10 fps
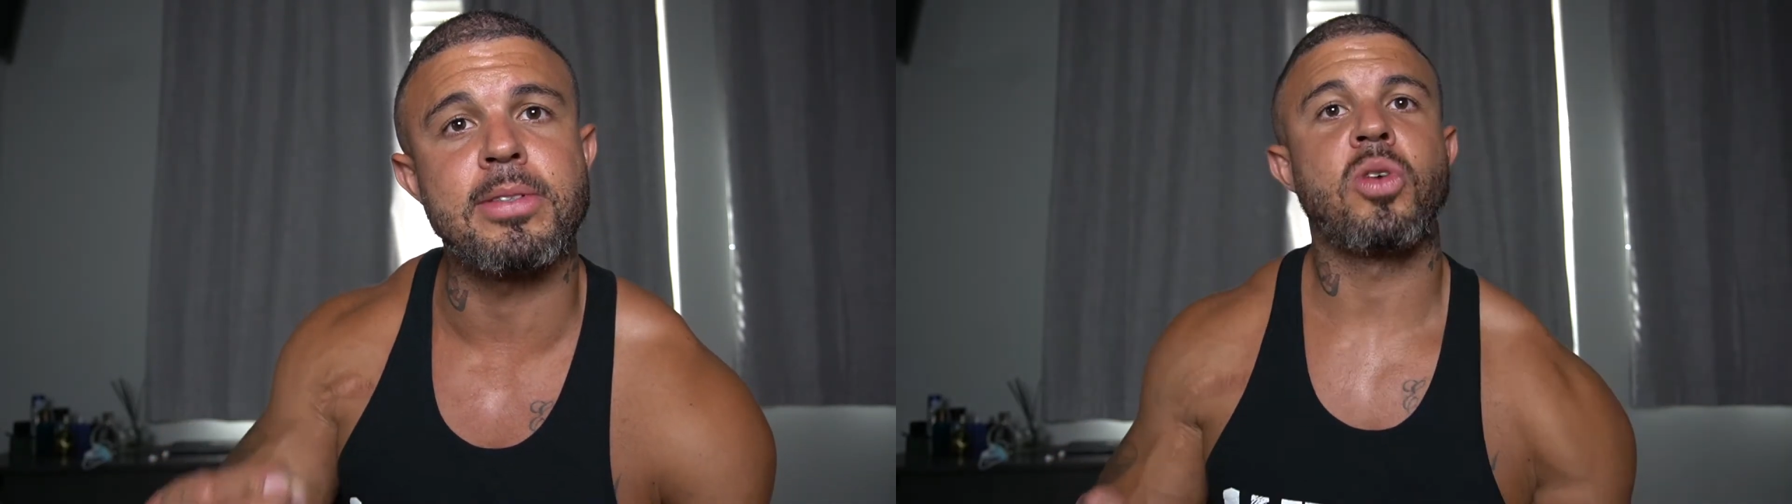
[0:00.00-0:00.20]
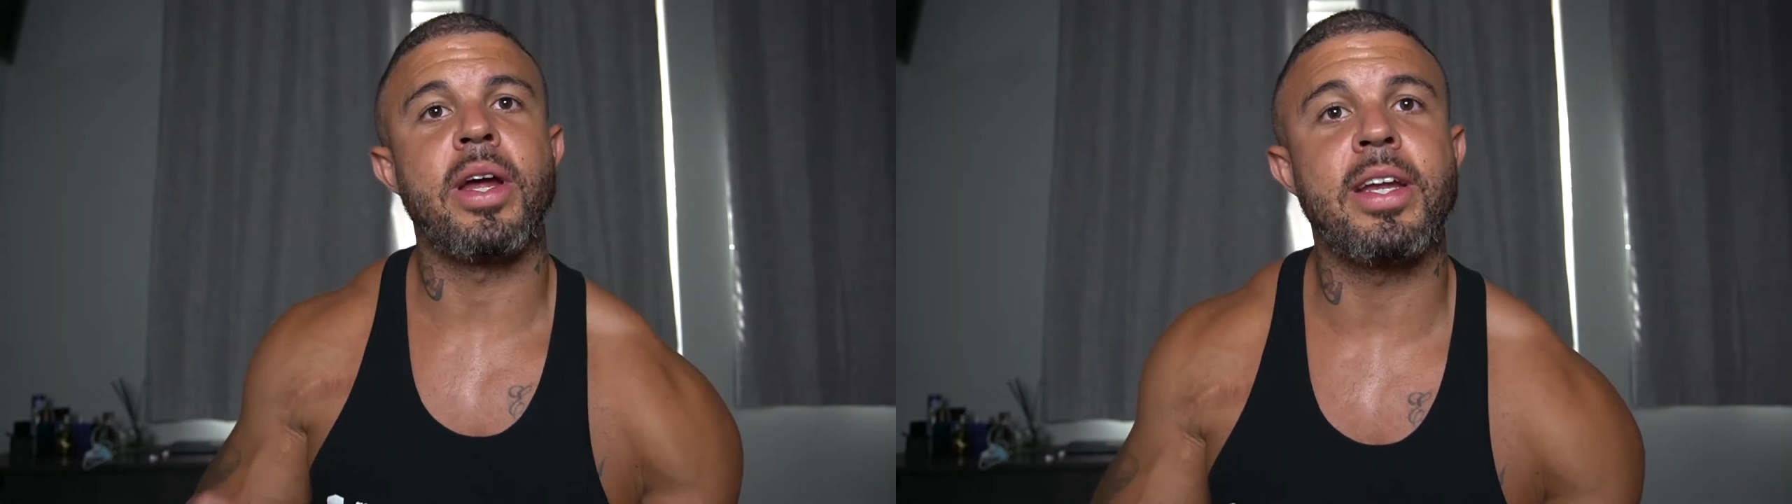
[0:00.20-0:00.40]

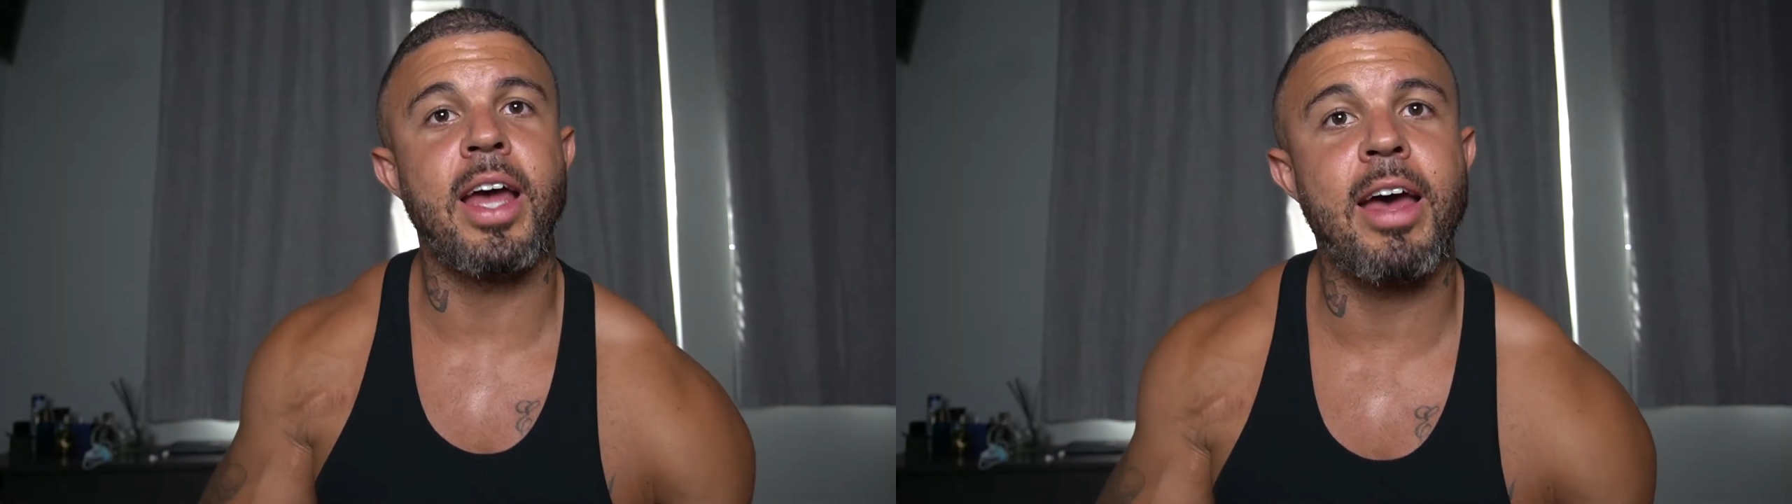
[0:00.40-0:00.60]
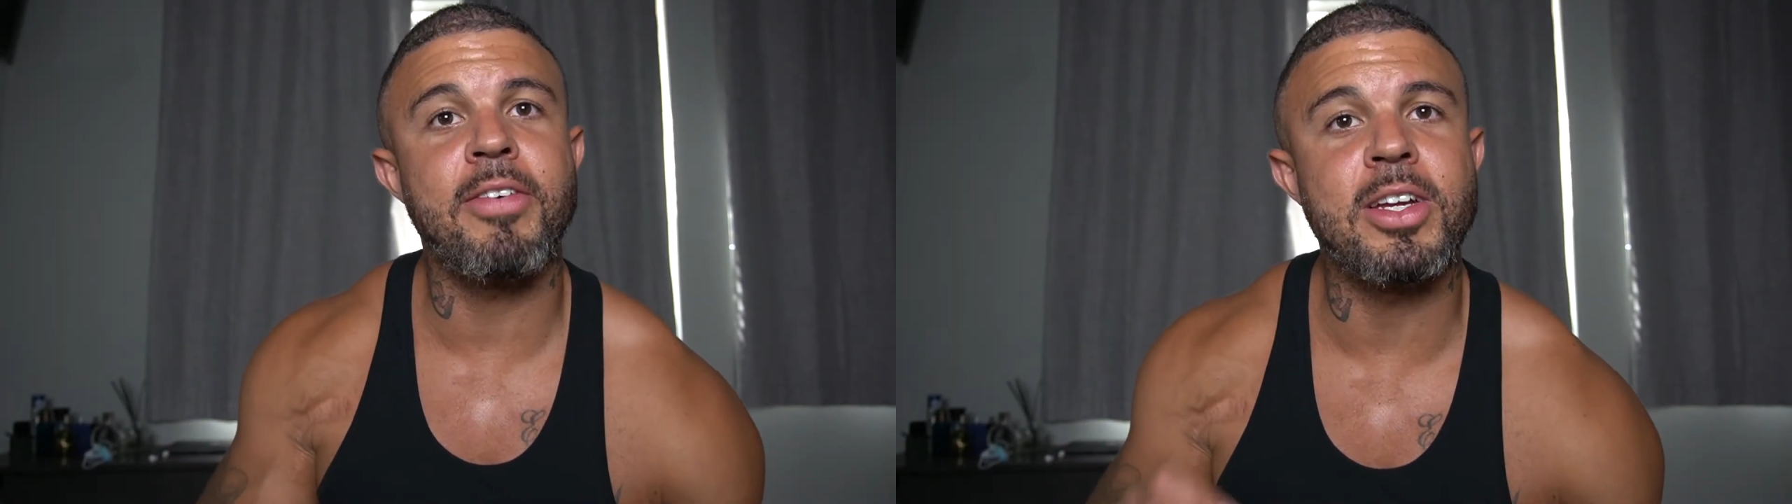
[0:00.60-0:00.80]
Training
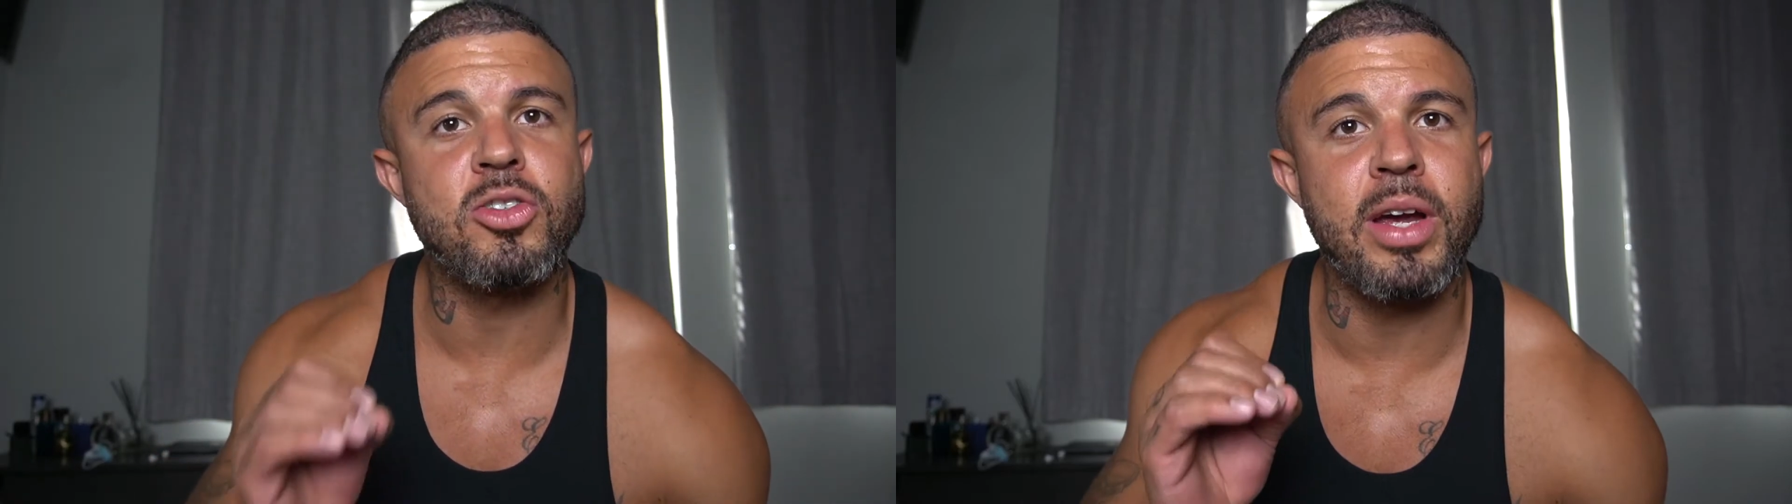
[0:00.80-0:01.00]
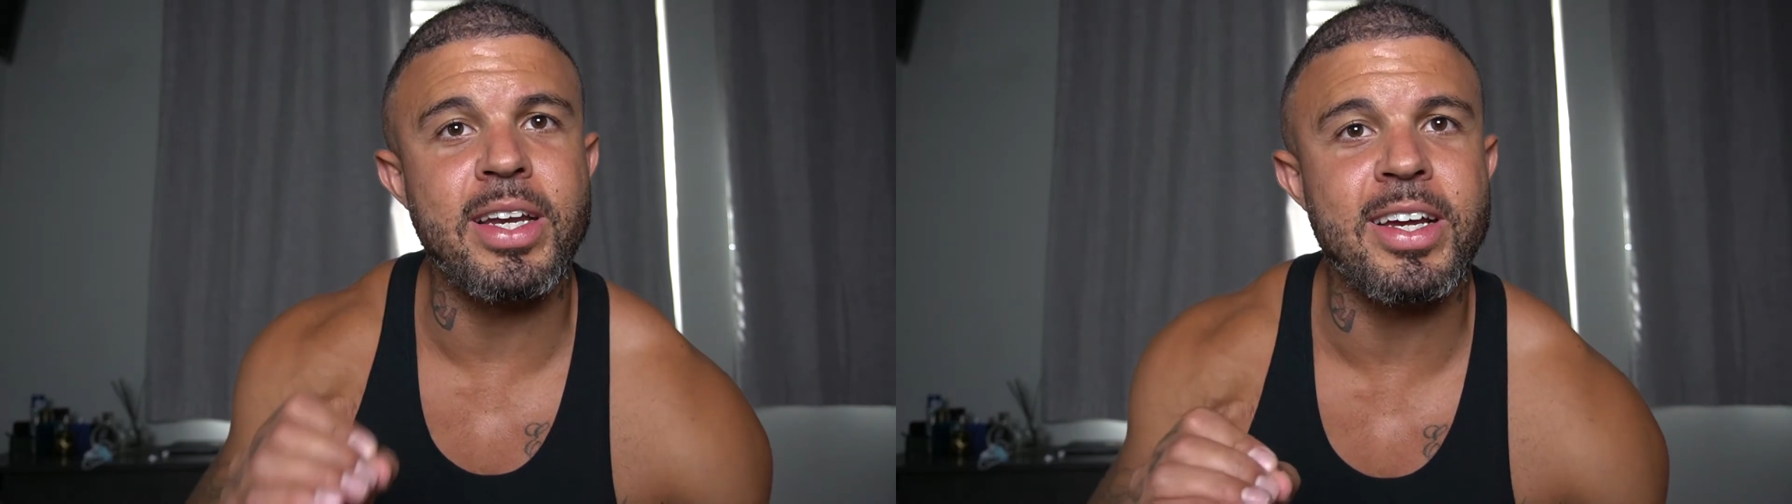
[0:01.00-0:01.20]
heavy,
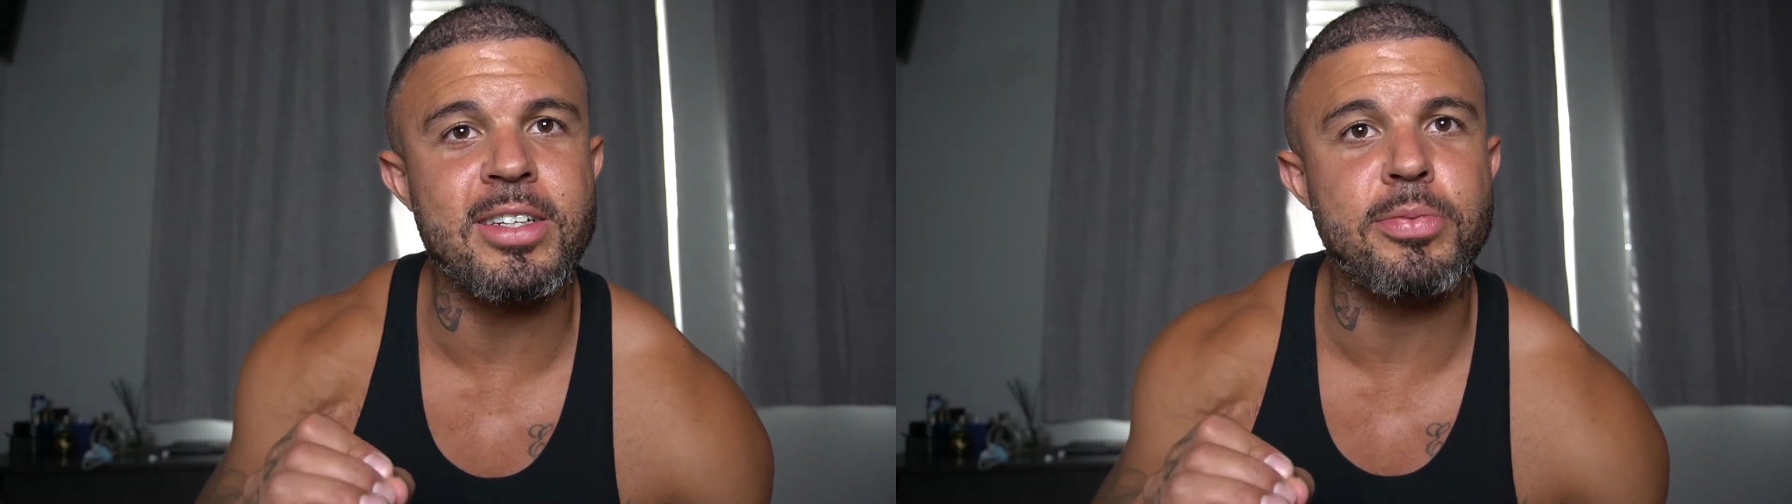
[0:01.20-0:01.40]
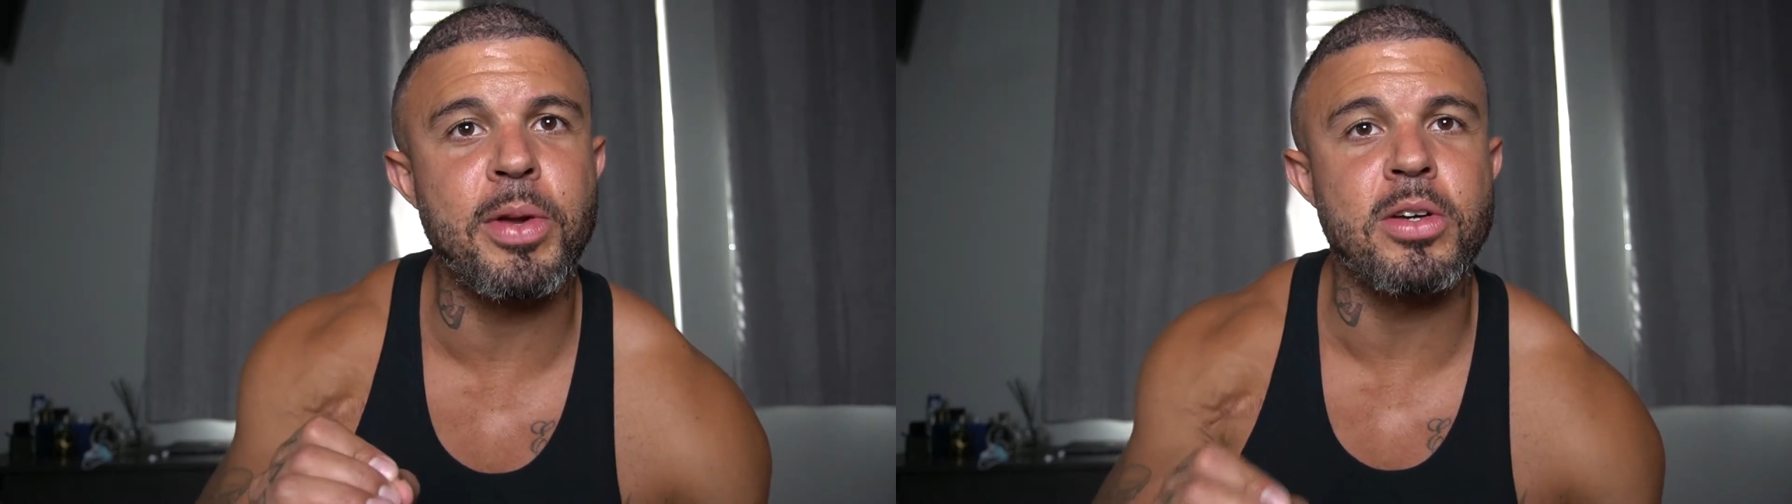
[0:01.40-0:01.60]
training
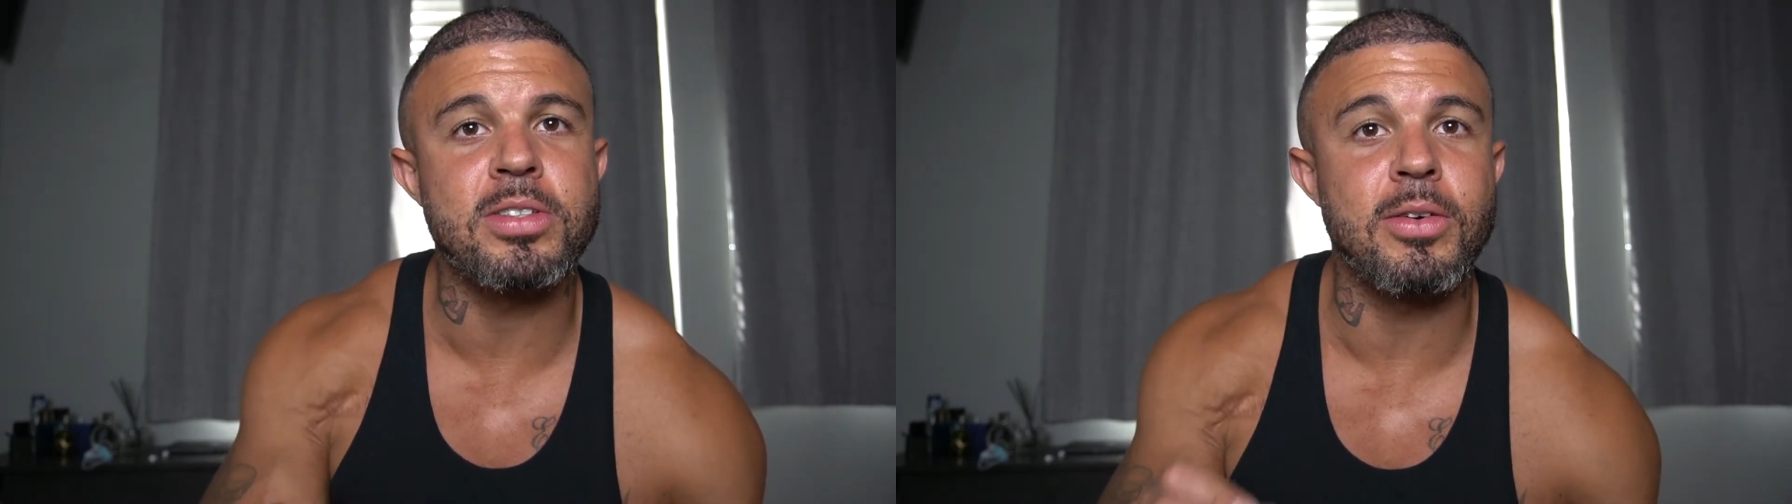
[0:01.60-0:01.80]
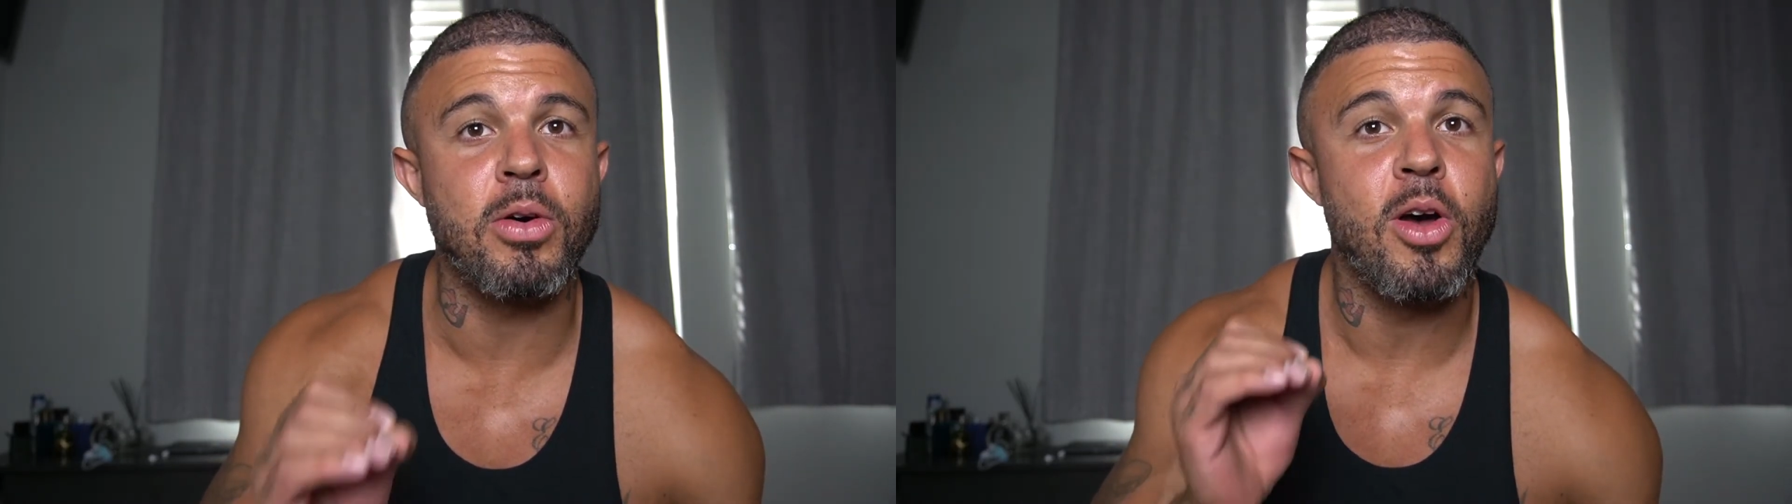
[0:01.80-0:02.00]

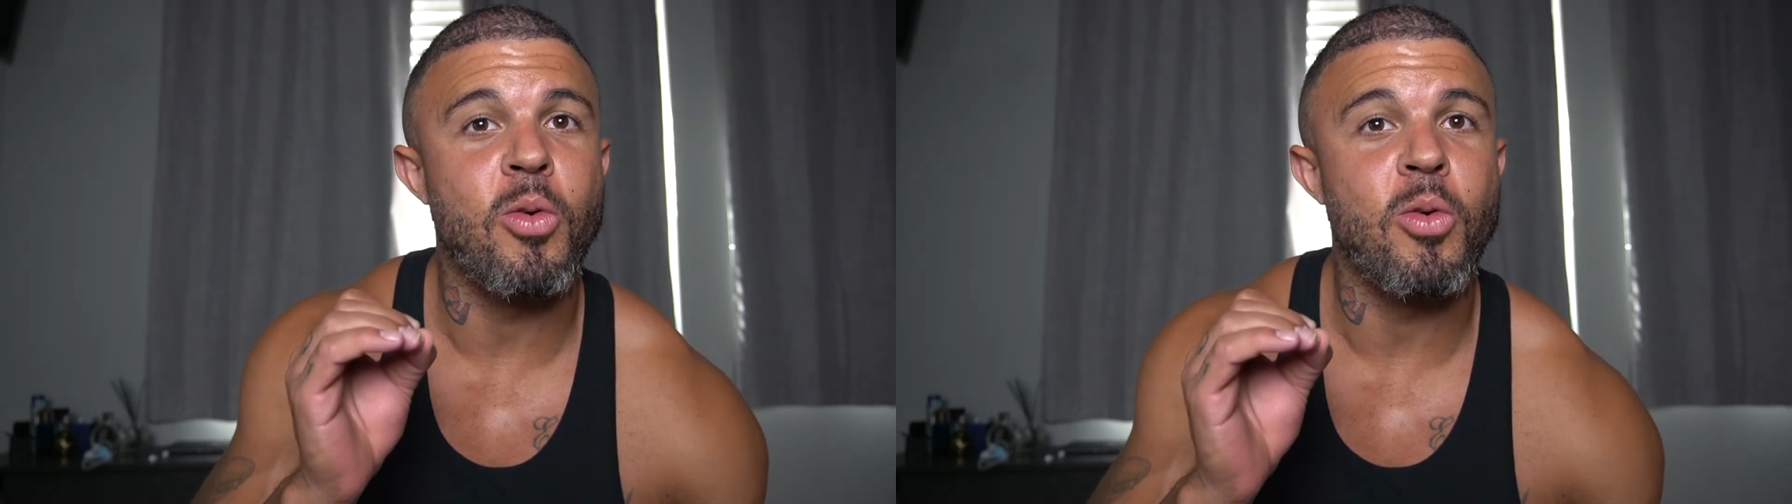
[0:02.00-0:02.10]
explosive